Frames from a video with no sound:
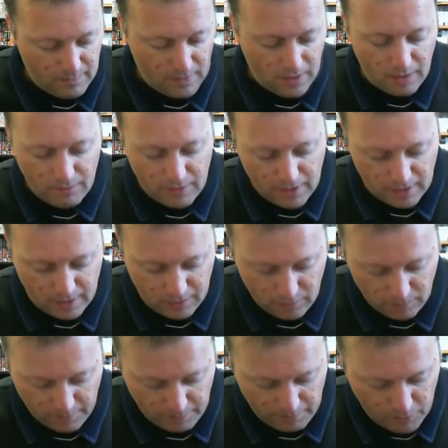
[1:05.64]
have done a
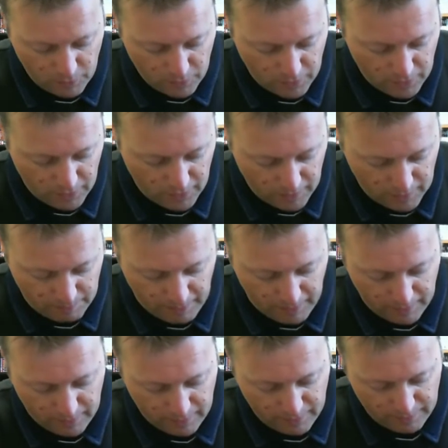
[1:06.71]
little bit more than I
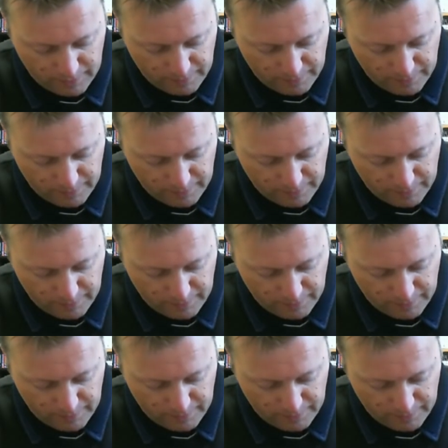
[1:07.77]
expected.